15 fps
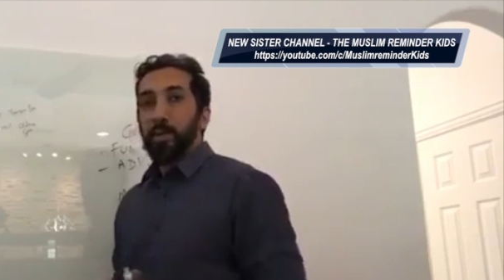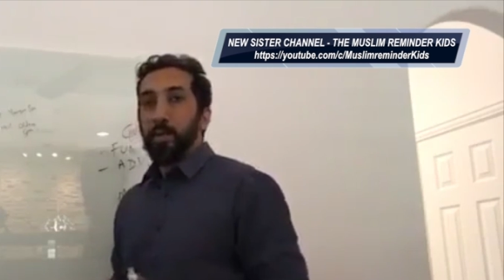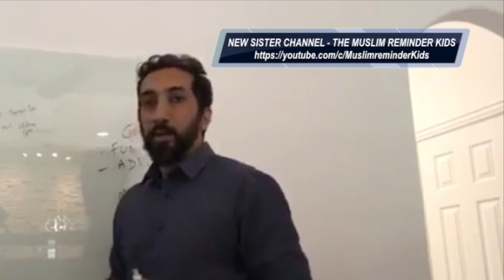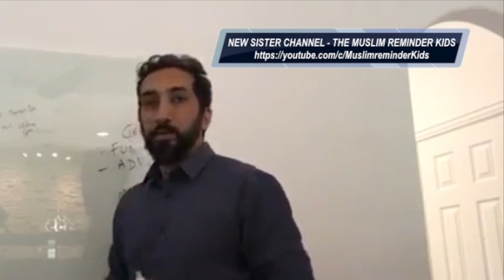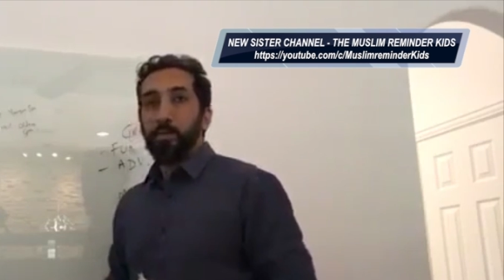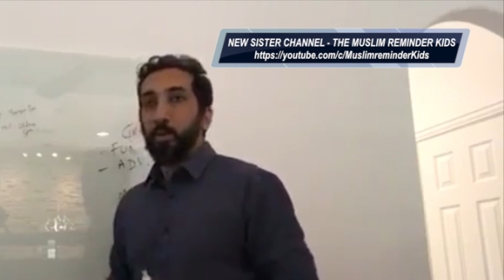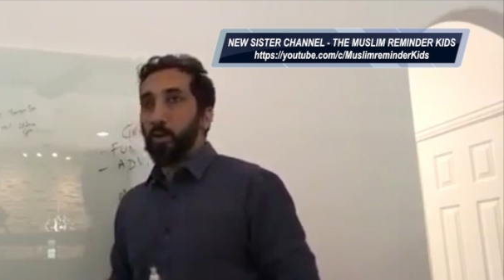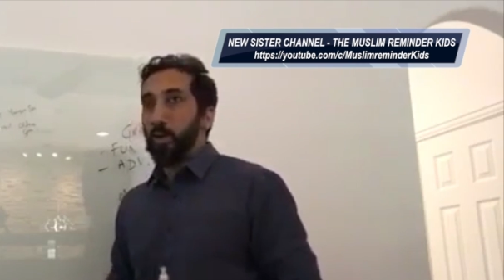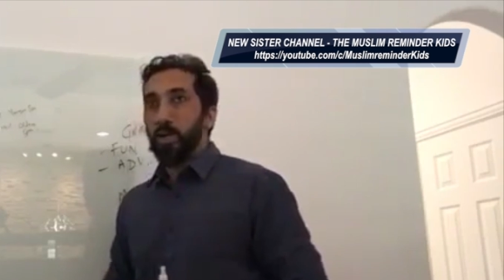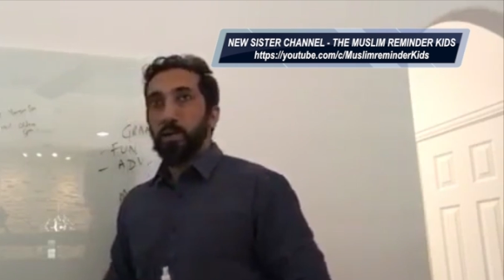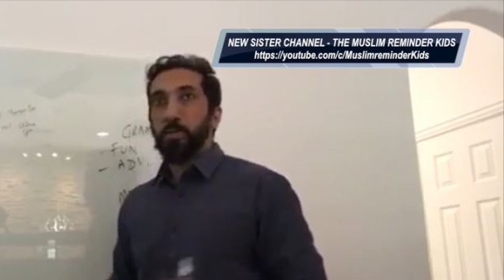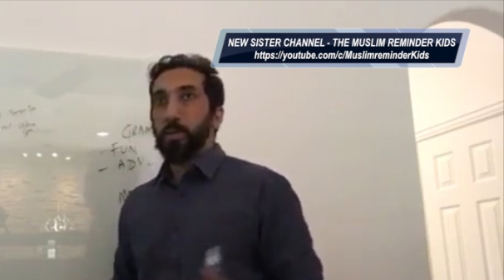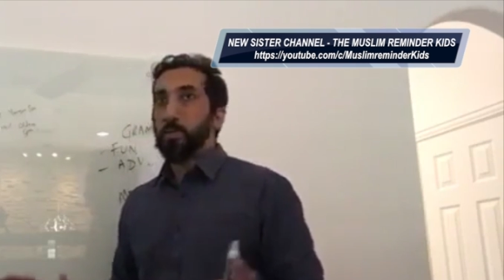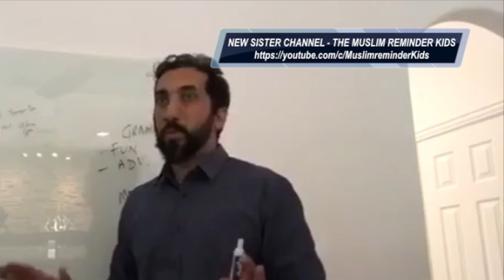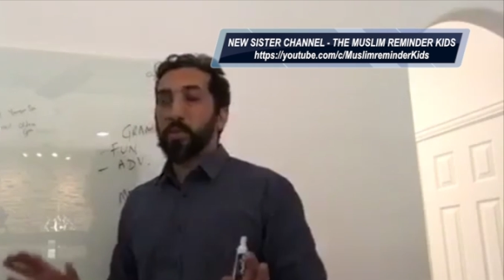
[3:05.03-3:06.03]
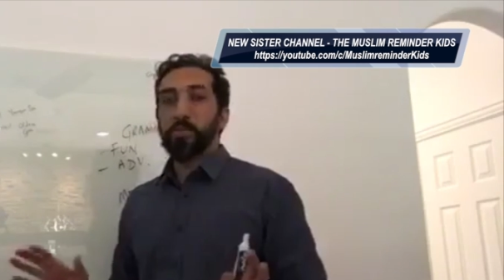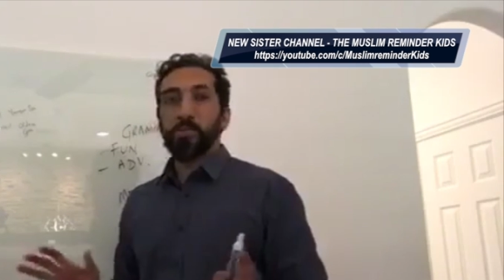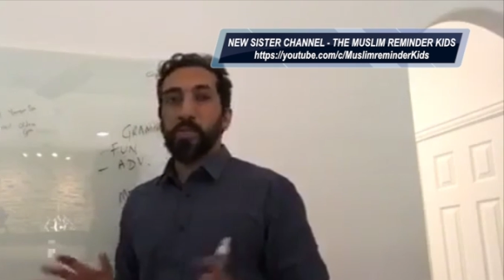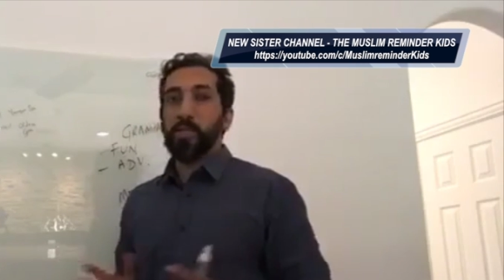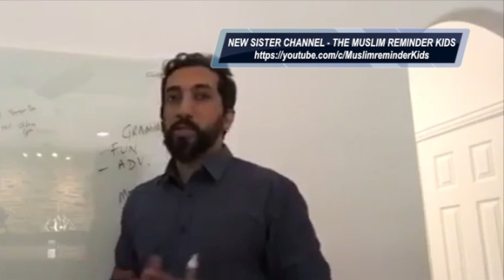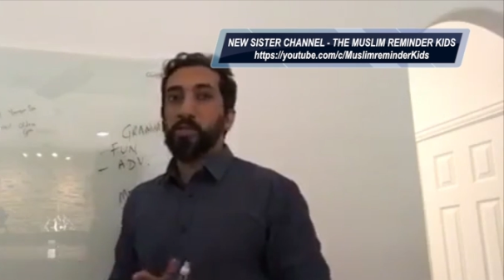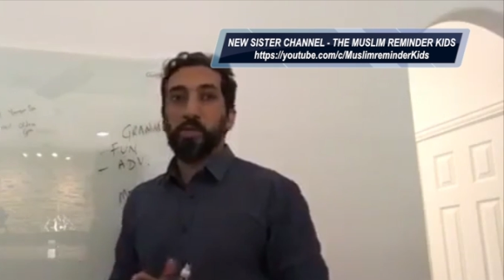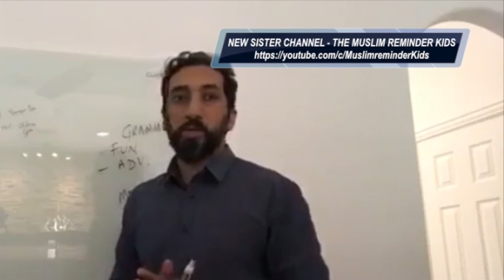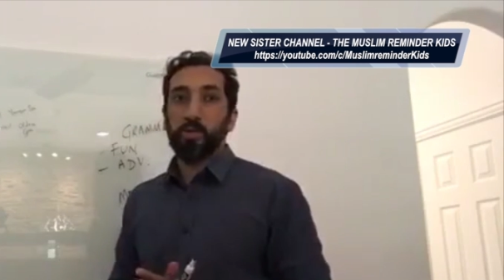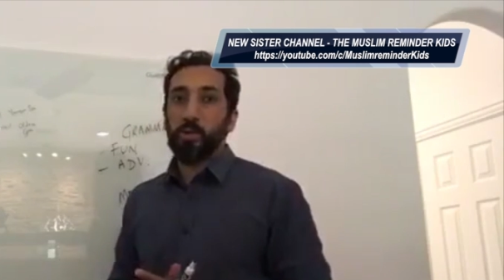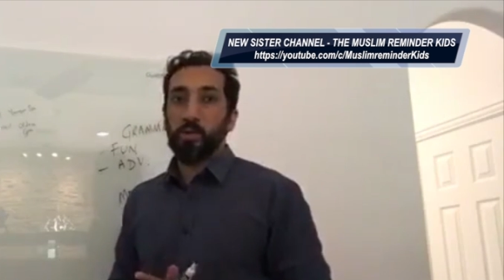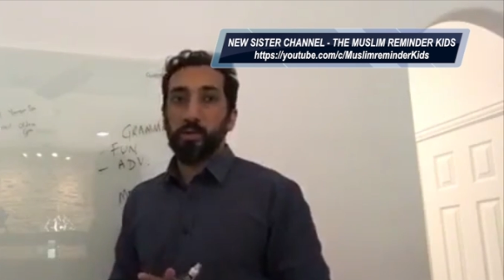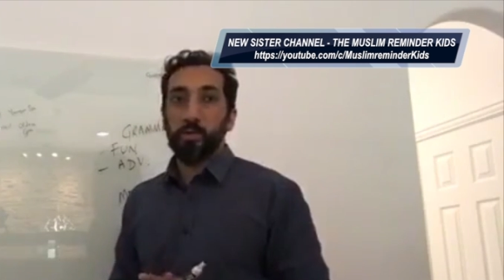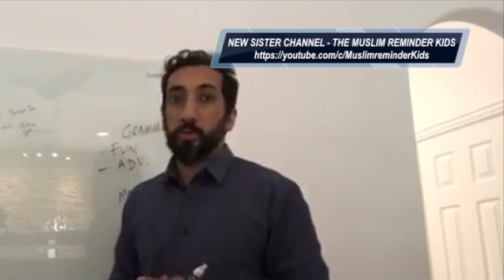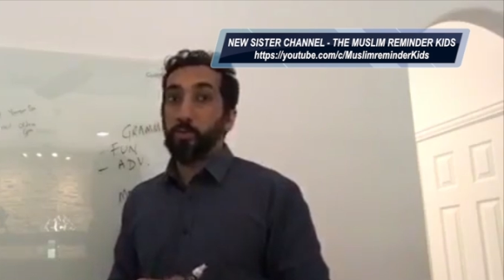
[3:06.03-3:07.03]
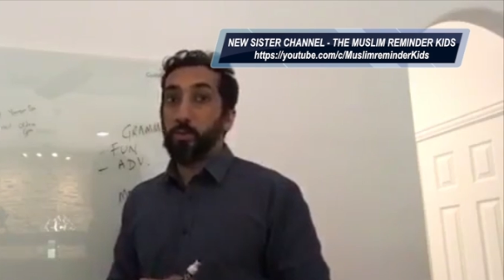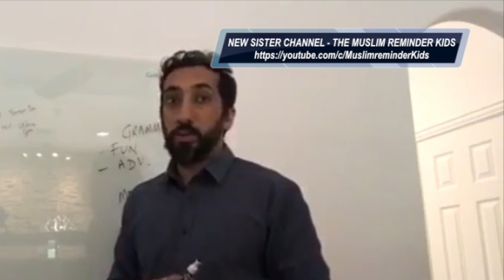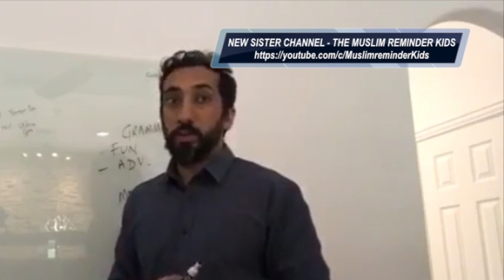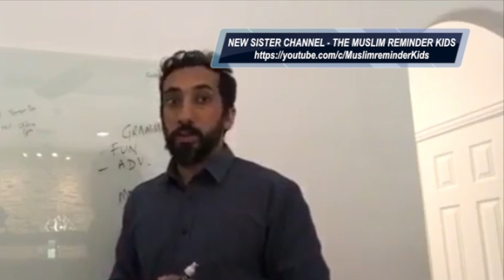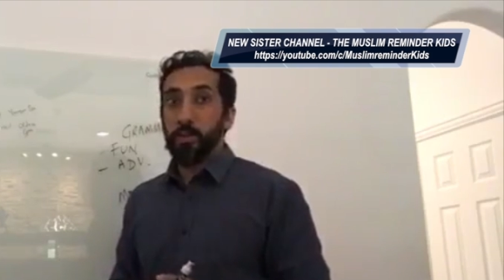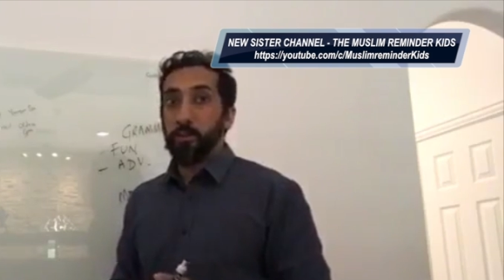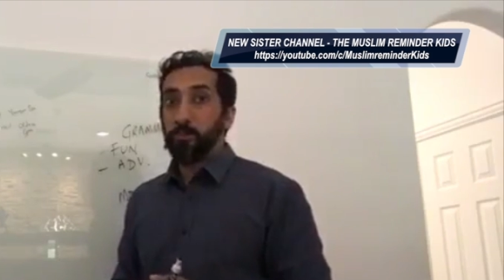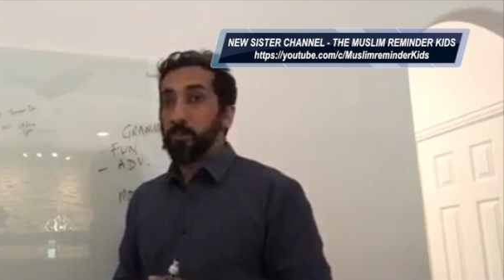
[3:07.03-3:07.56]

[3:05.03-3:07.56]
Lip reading: Arabic becomes easy to conquer, really.